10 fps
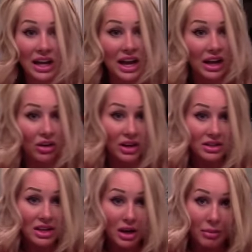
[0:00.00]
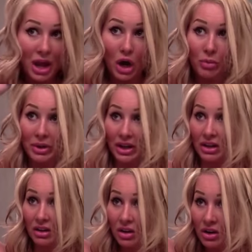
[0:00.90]
like I had on a damn
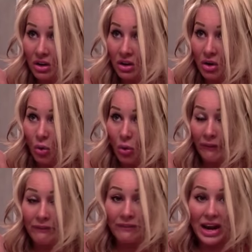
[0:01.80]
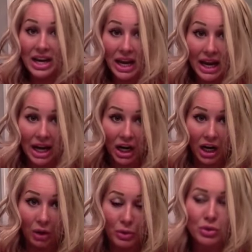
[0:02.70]
helmet or fake
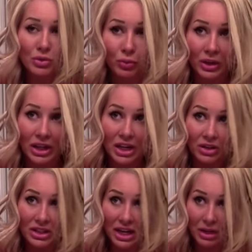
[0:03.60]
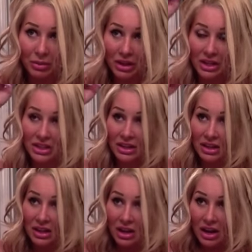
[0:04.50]
hair, which was really irritating because,
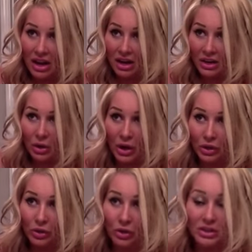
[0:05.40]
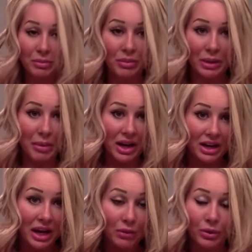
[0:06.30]
you know, other girls, like
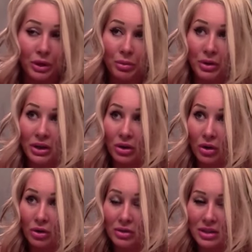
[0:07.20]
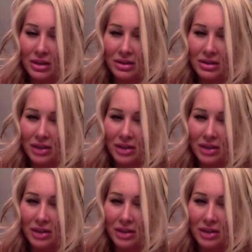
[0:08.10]
Megan, had really pretty curls, and it's